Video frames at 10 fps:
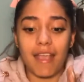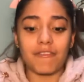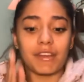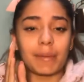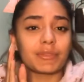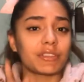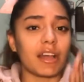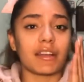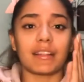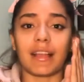If your hips are
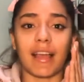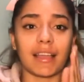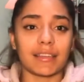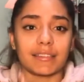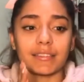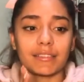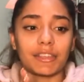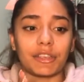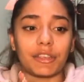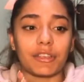not aligned,
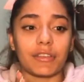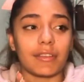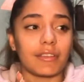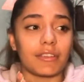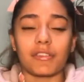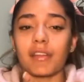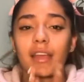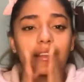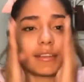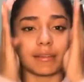you're
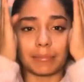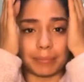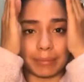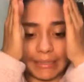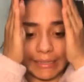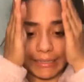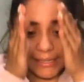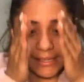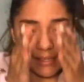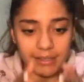not in
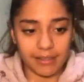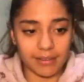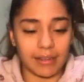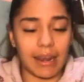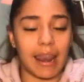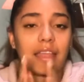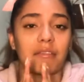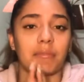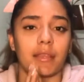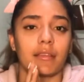complete
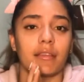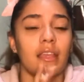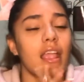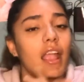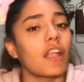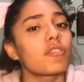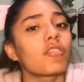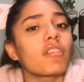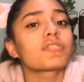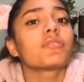alignment, and
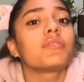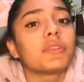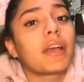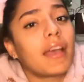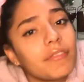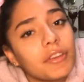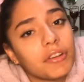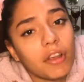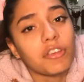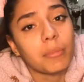you'll also feel
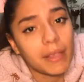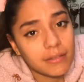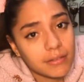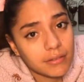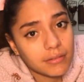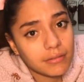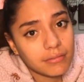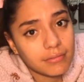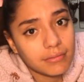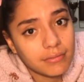heavier on your bases.
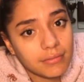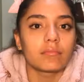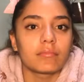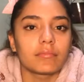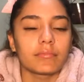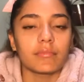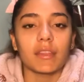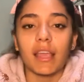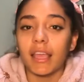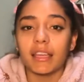
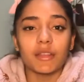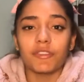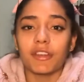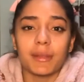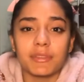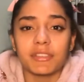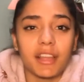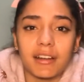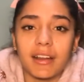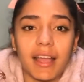And if your hips are
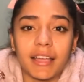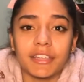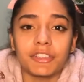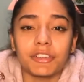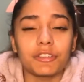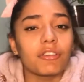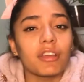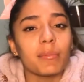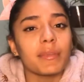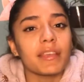not aligned, you're
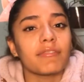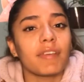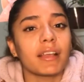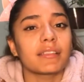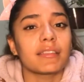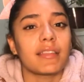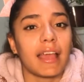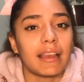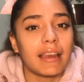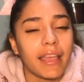gonna be affecting
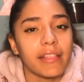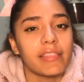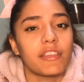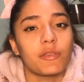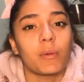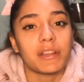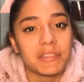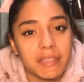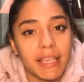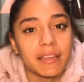that leg that you are
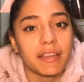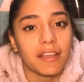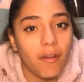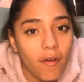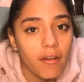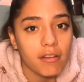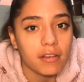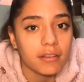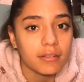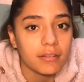standing
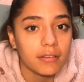on.